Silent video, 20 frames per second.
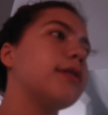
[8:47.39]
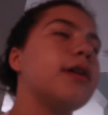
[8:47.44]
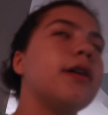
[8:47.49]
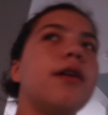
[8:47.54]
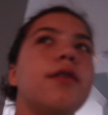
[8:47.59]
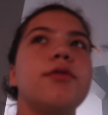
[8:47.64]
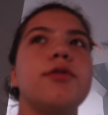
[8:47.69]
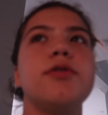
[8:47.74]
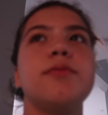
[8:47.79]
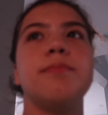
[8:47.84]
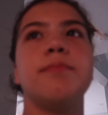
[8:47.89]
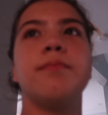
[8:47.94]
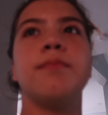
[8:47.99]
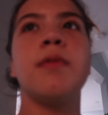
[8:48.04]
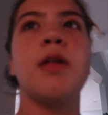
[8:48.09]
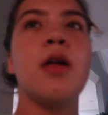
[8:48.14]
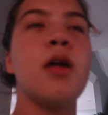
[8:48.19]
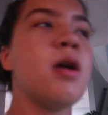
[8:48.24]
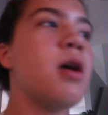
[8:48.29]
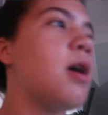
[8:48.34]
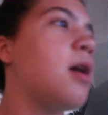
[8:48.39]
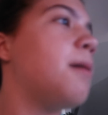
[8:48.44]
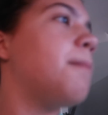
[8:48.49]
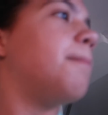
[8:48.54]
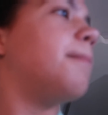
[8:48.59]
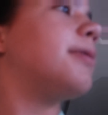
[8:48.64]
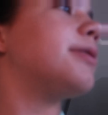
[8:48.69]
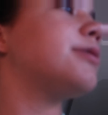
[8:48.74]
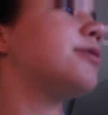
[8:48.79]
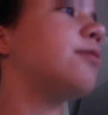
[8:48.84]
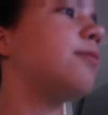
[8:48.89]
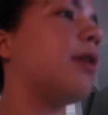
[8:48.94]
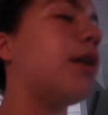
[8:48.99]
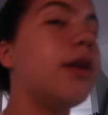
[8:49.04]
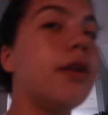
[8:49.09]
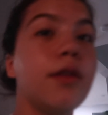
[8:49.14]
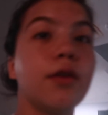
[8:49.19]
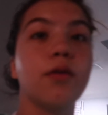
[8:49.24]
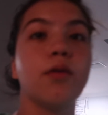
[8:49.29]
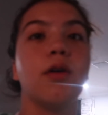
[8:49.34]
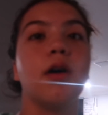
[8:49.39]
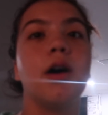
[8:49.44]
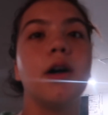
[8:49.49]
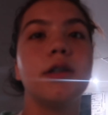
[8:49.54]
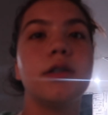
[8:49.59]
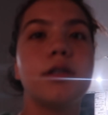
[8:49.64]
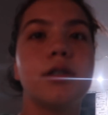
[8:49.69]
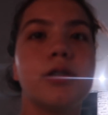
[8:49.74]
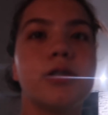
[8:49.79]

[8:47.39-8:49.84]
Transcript: right now. I was just messing around in the garage.